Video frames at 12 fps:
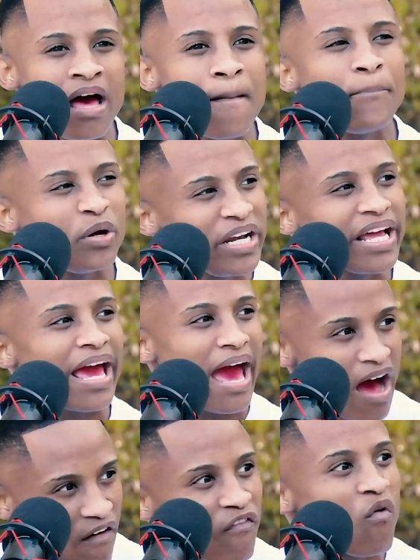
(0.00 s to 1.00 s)
putting
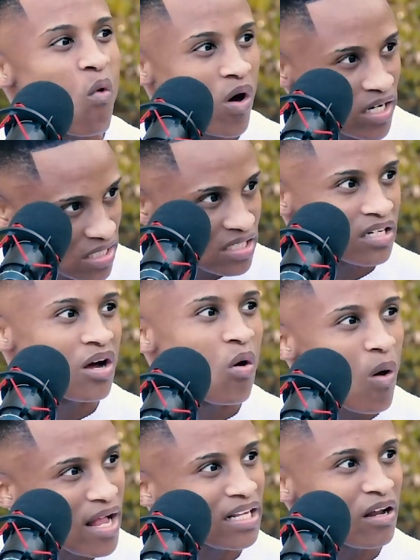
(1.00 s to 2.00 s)
effort
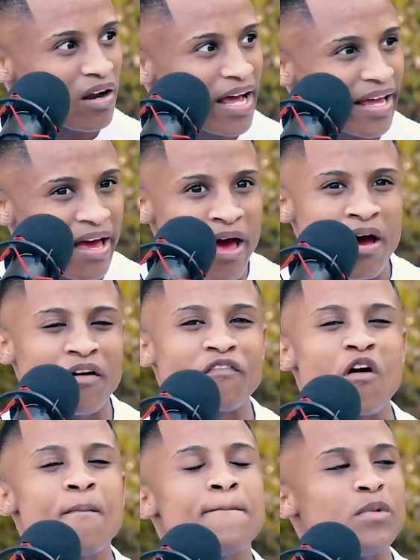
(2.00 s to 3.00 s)

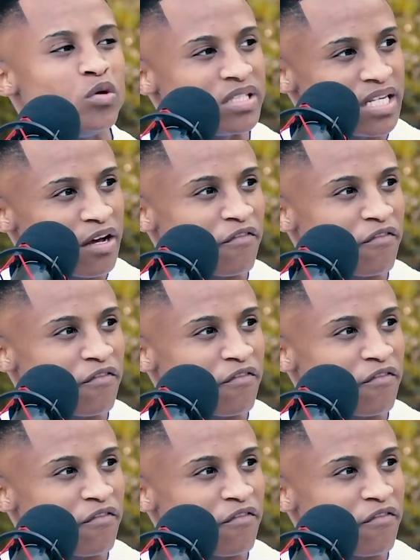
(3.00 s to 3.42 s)
from music,